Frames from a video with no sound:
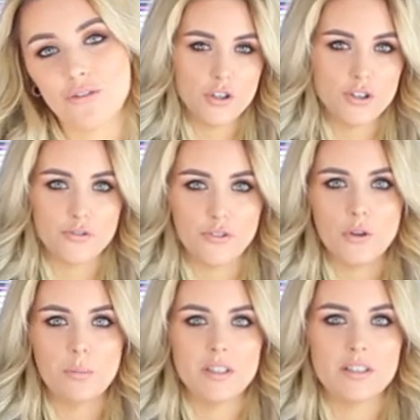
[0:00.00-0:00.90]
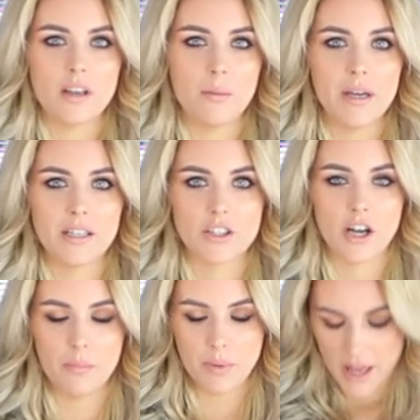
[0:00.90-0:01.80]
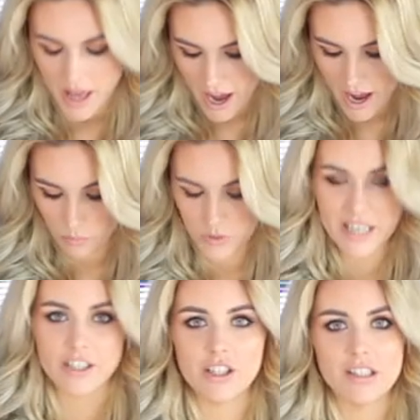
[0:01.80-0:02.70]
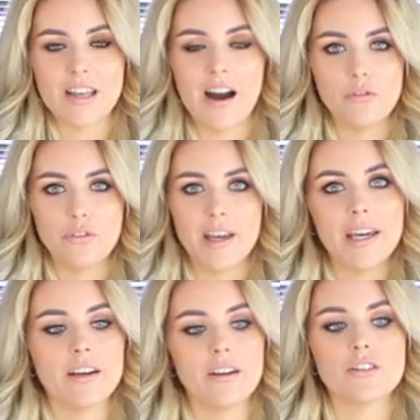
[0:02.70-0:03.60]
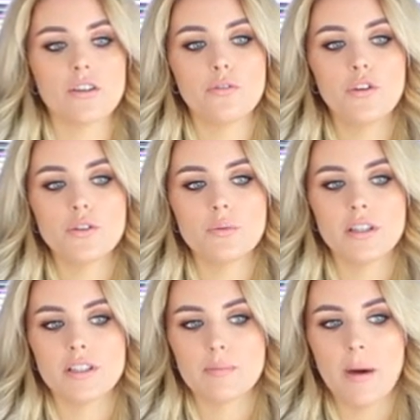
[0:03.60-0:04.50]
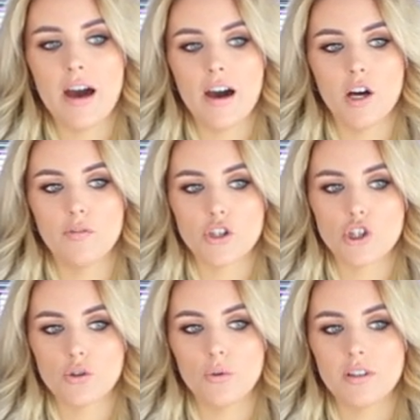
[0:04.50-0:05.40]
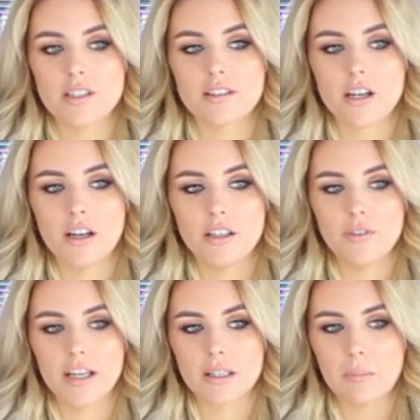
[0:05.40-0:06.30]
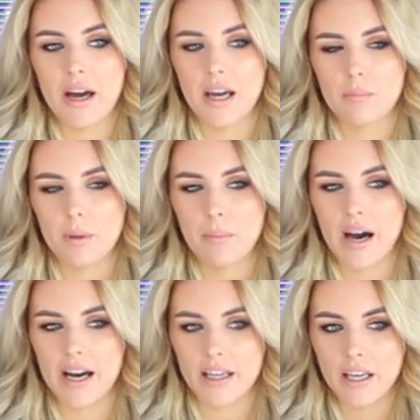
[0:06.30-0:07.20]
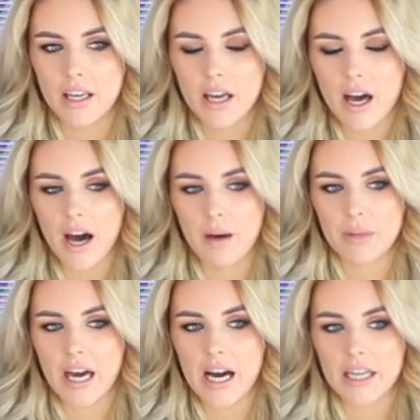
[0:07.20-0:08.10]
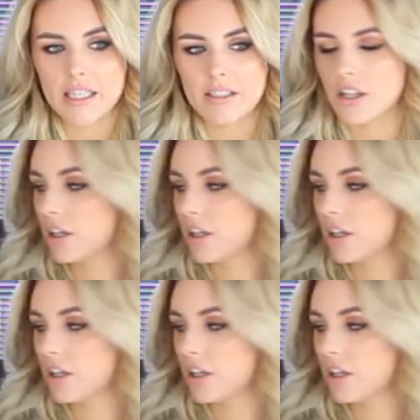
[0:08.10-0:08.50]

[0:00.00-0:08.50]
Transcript: First few pieces I picked up was actually this outfit here. So the first one is this pair of shorts. It's kind of like the paper bag khaki